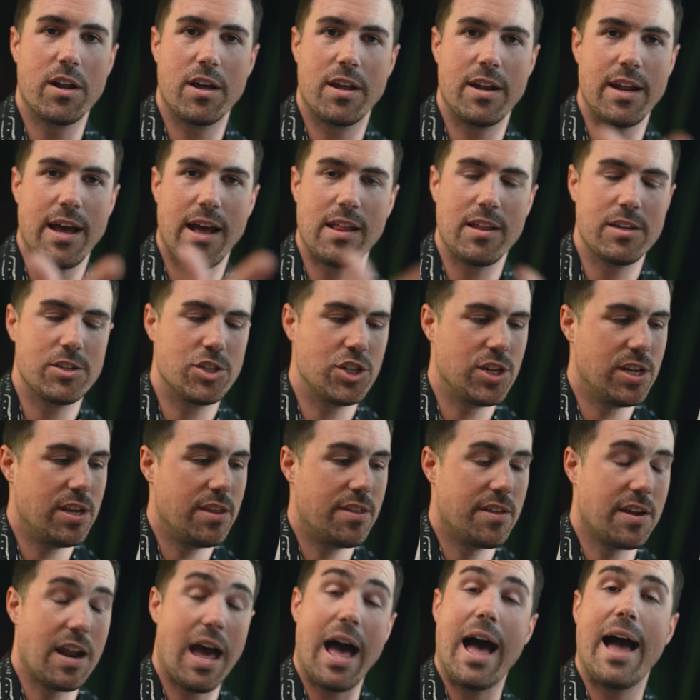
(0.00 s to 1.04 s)
analogy
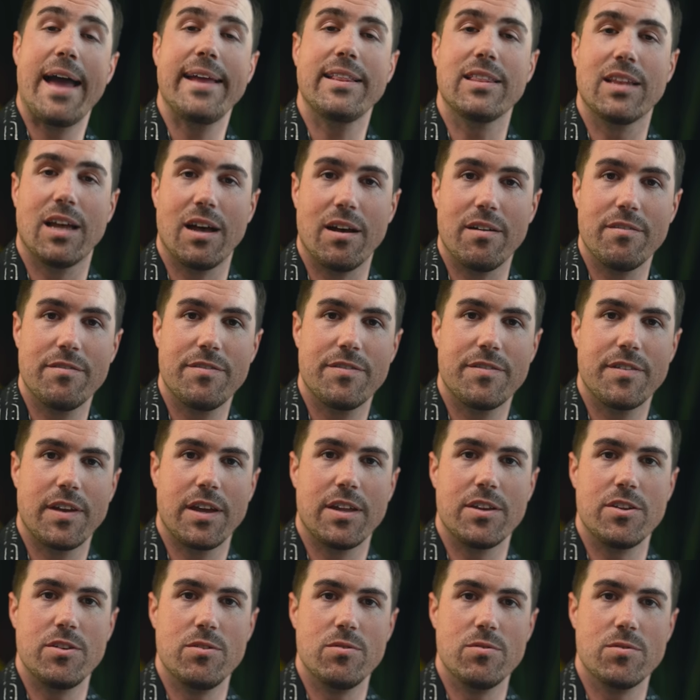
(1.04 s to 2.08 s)
that I love
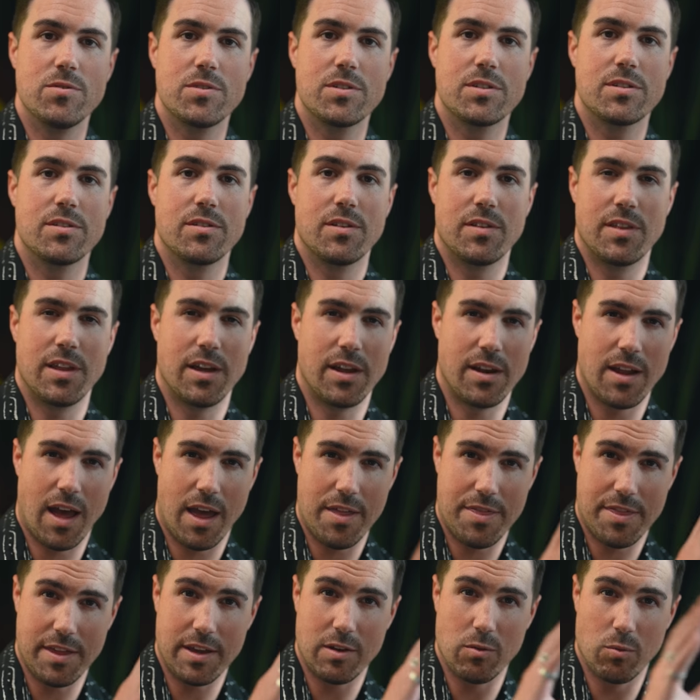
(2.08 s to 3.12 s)
and use that I
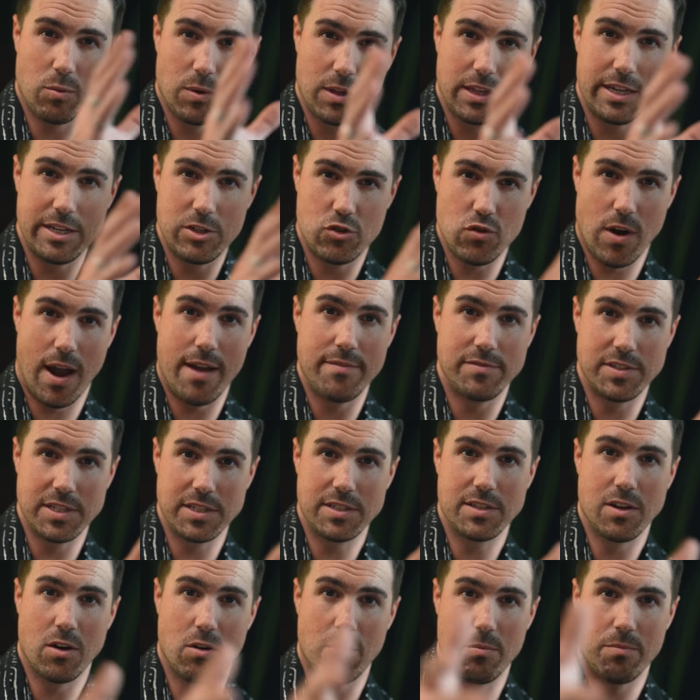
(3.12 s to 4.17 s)
think really drives
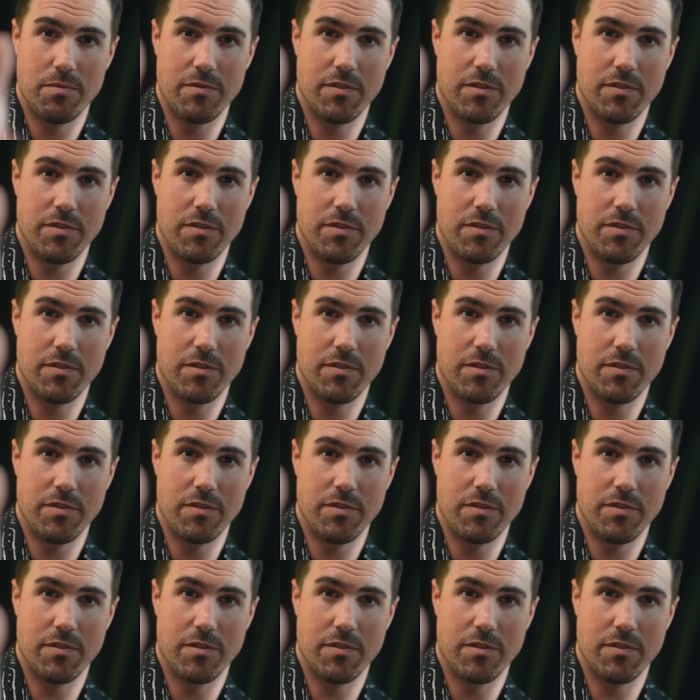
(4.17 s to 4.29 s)
this home